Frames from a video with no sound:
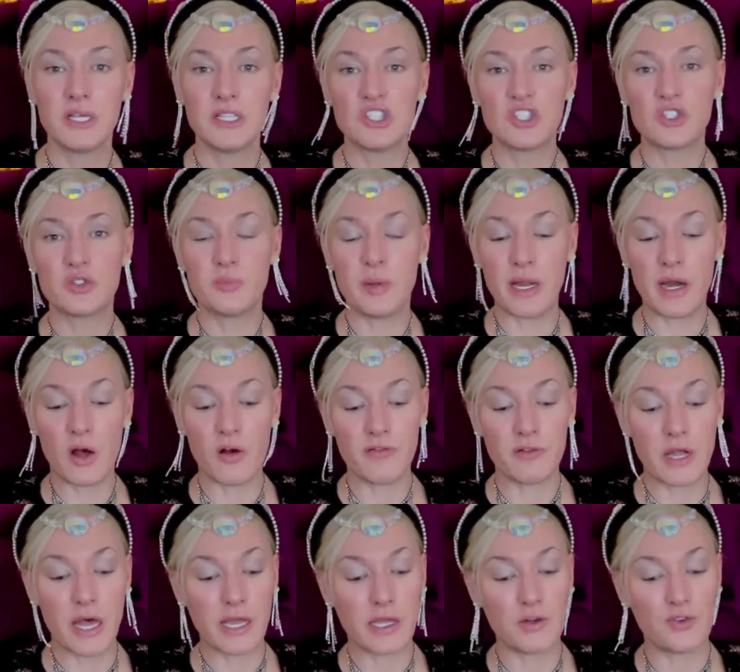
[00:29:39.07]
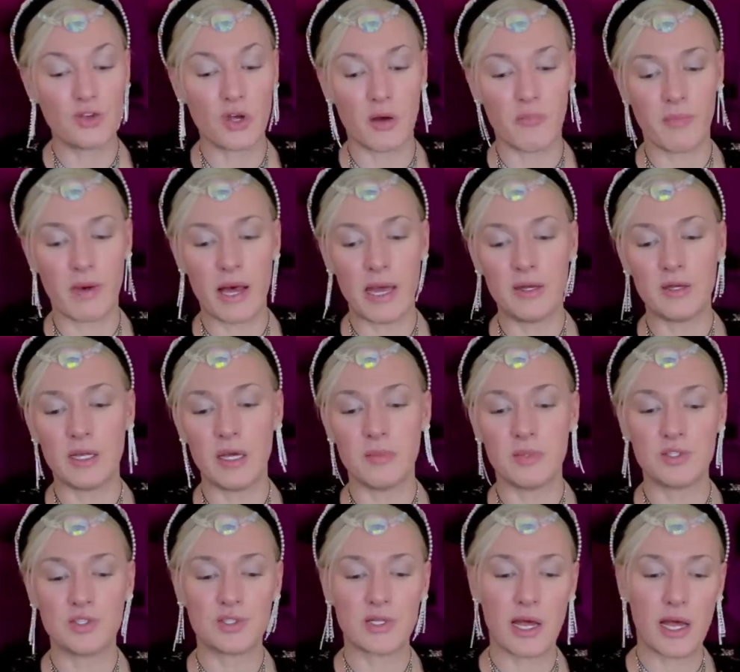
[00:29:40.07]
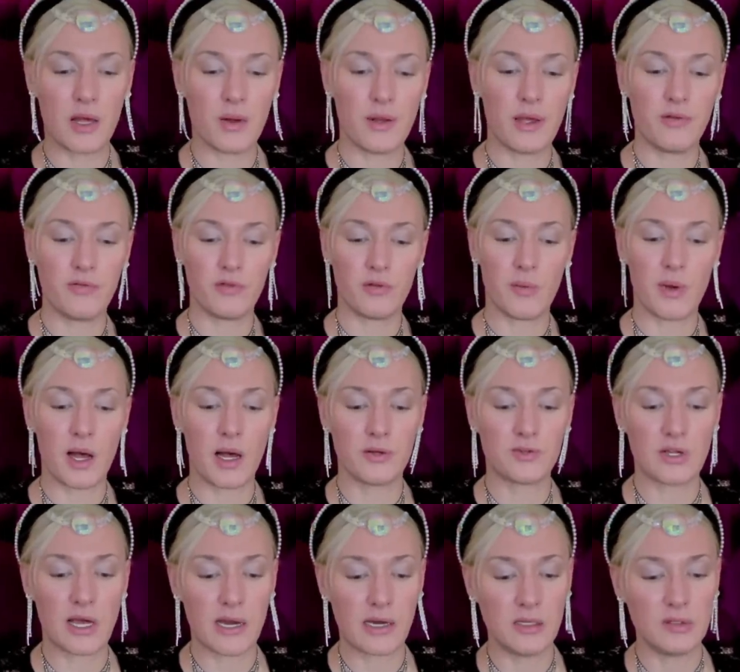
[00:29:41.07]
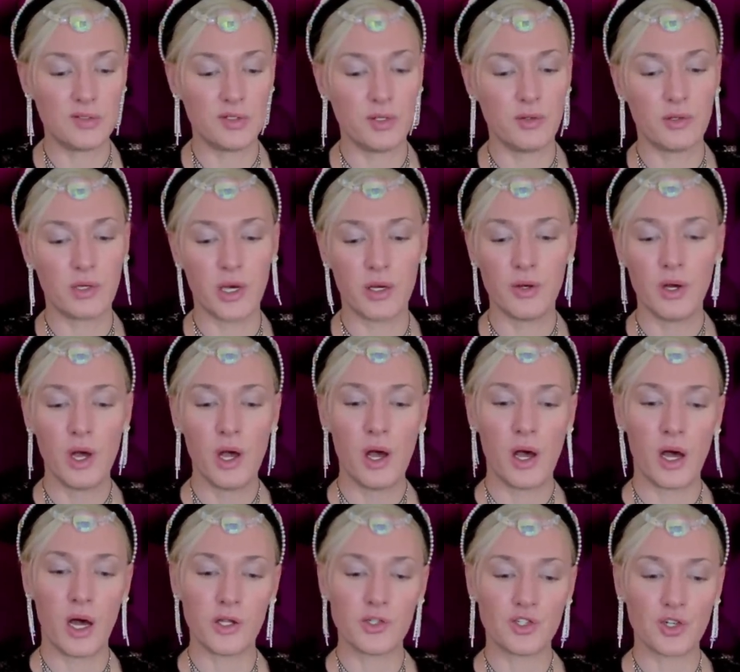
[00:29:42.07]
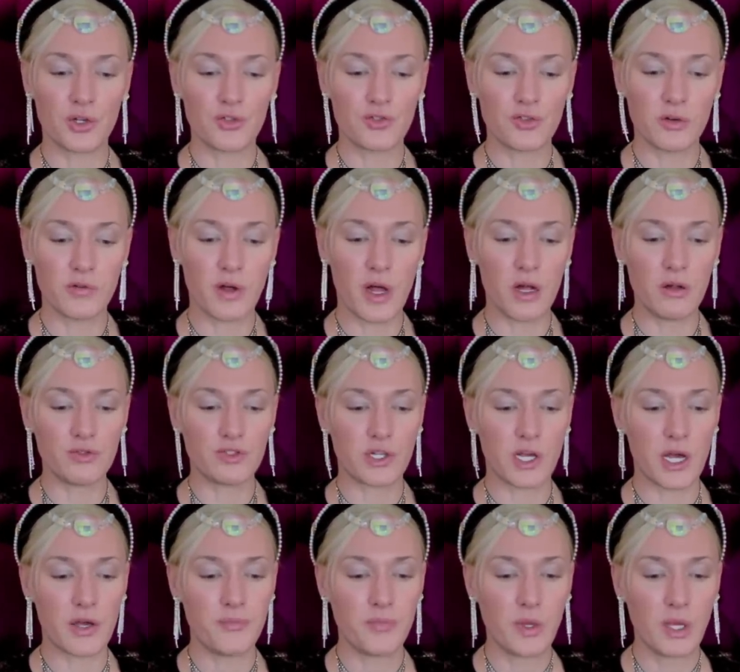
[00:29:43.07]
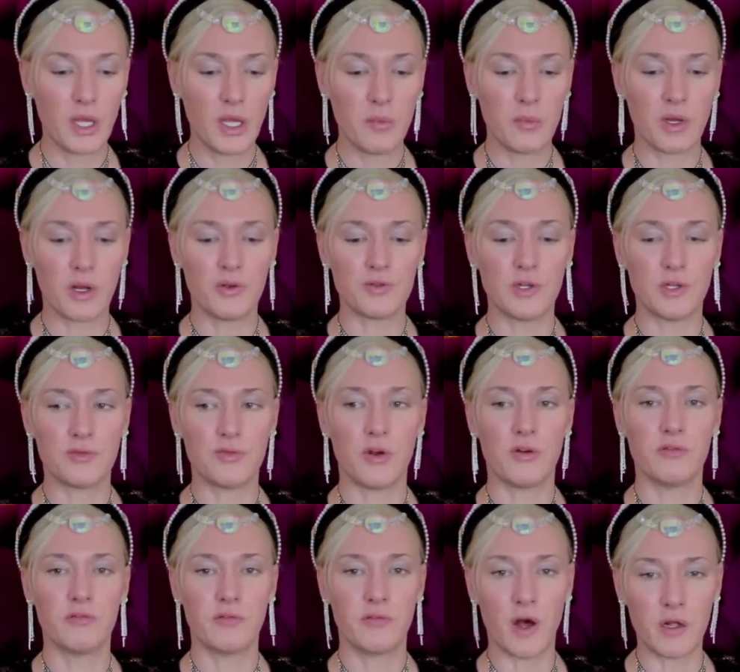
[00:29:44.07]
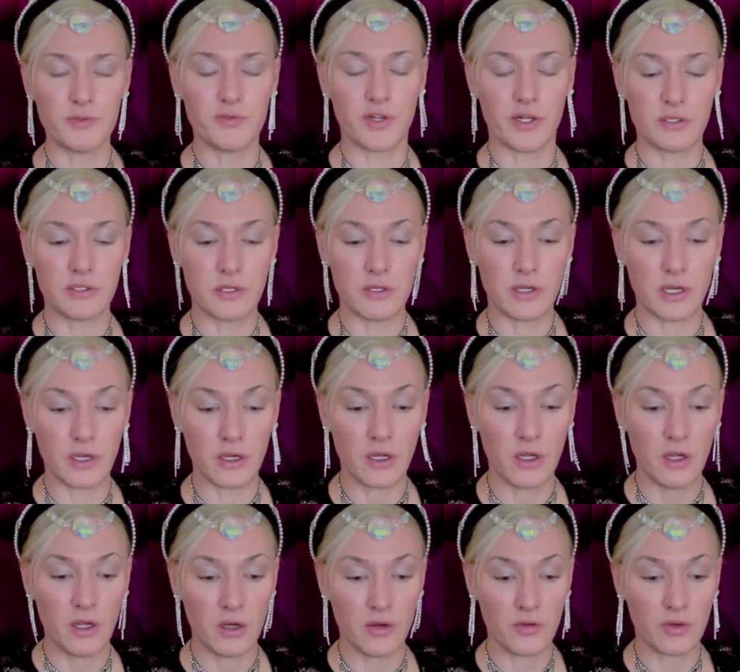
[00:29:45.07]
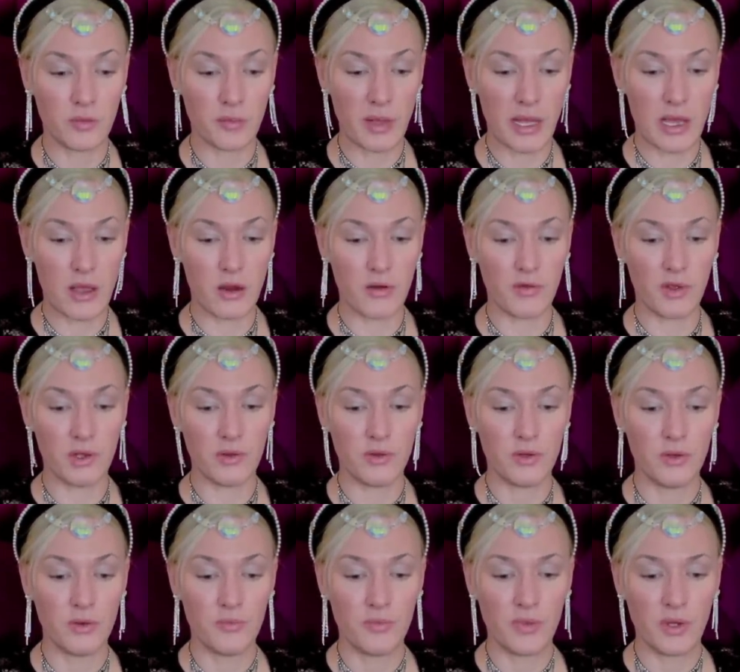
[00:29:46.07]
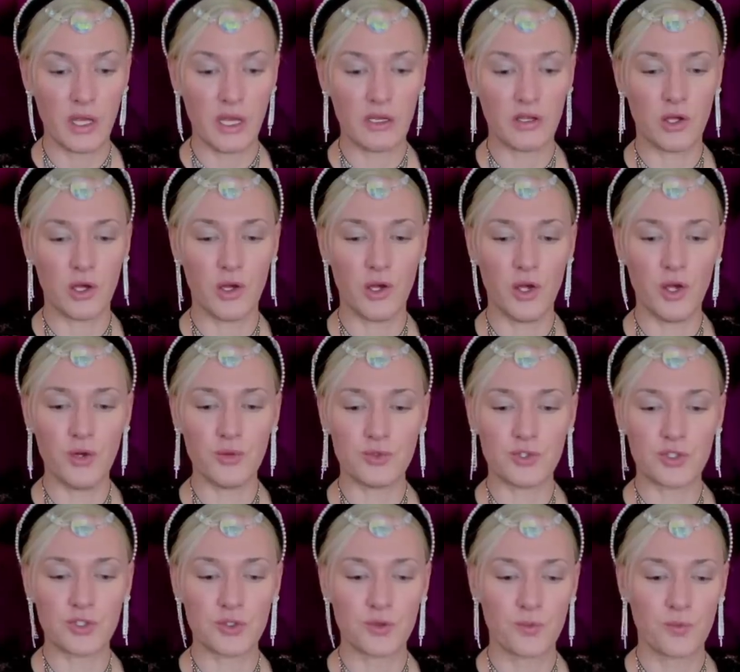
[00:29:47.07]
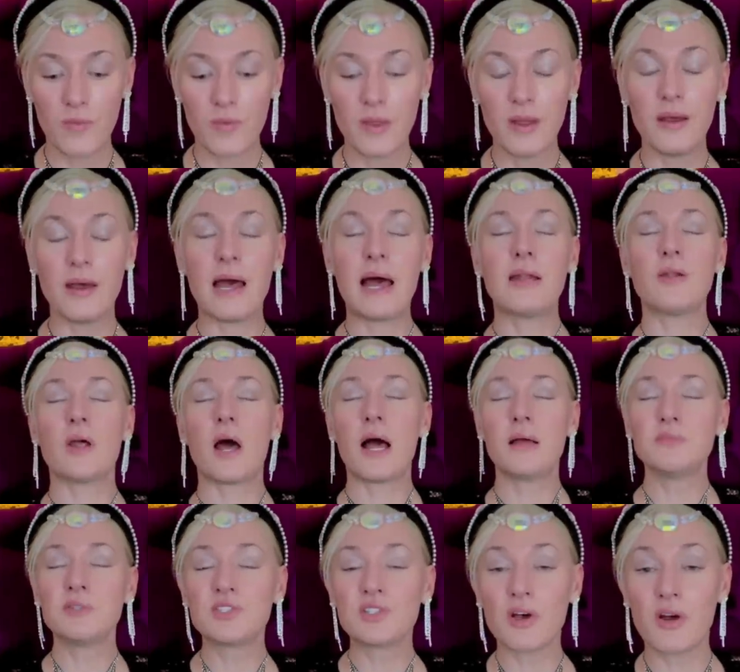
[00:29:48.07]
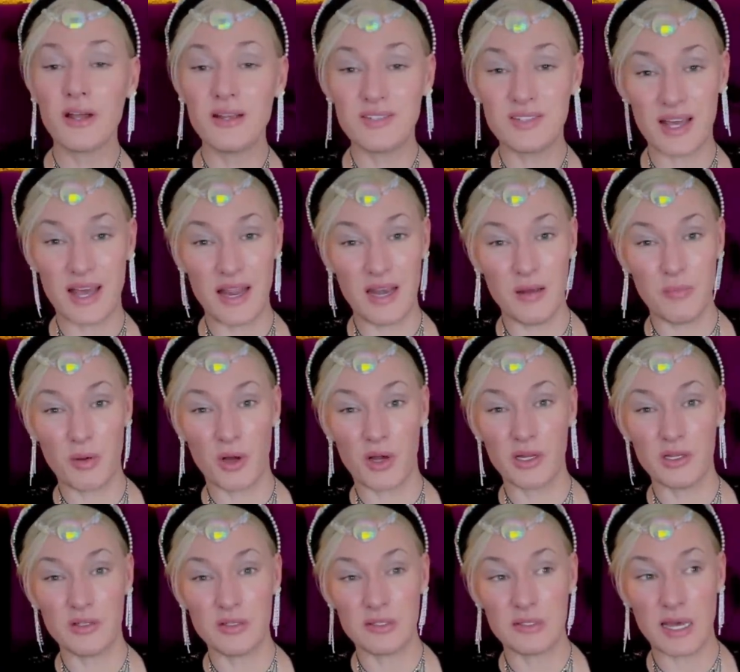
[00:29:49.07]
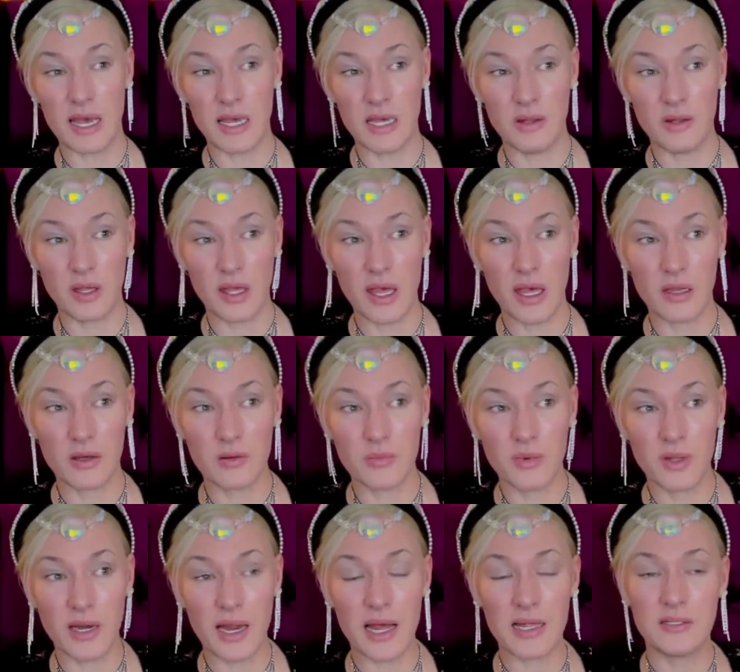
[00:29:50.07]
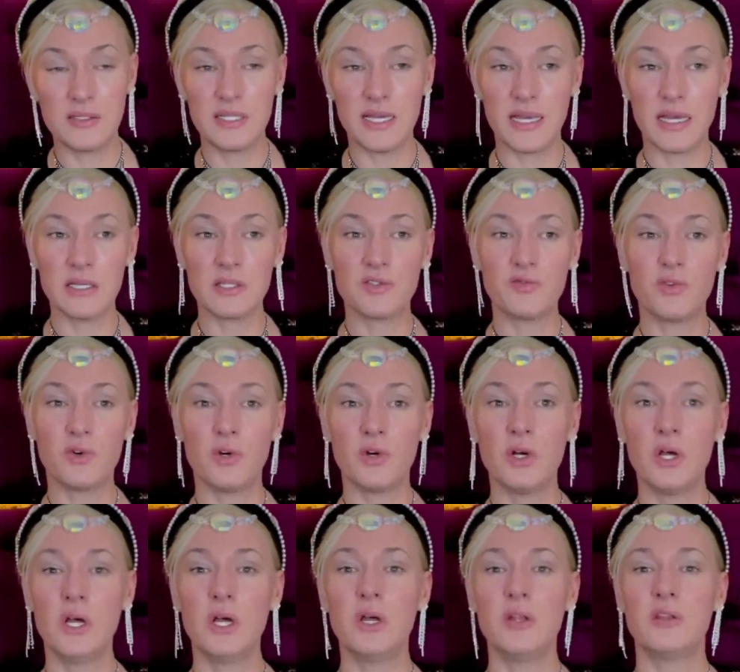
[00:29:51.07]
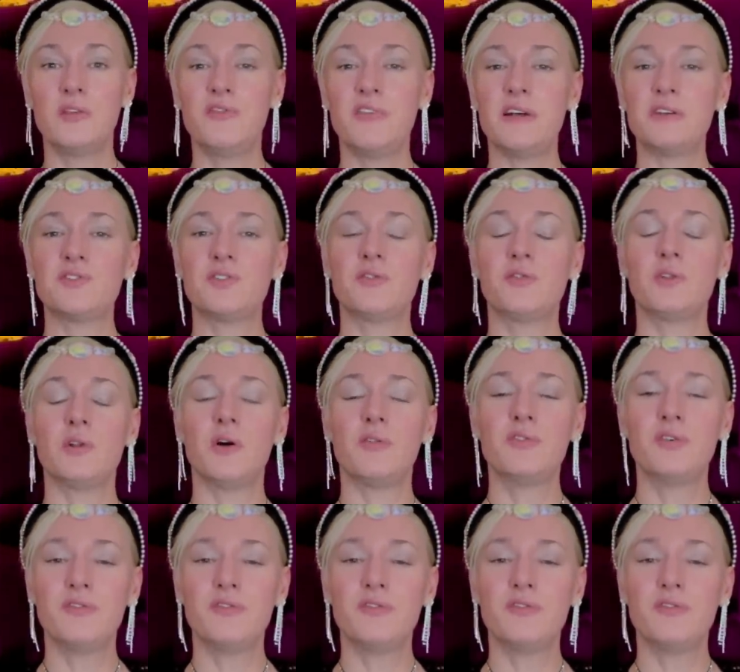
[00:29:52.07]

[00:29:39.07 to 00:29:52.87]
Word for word: Spin off like a top, my dear, but stay away from our Danny Zuko, our John Travolta, because it's revolting to think of the pair of you in cahoots. And I'm sorry to anybody today in the kingdom that had tickets for the Festival of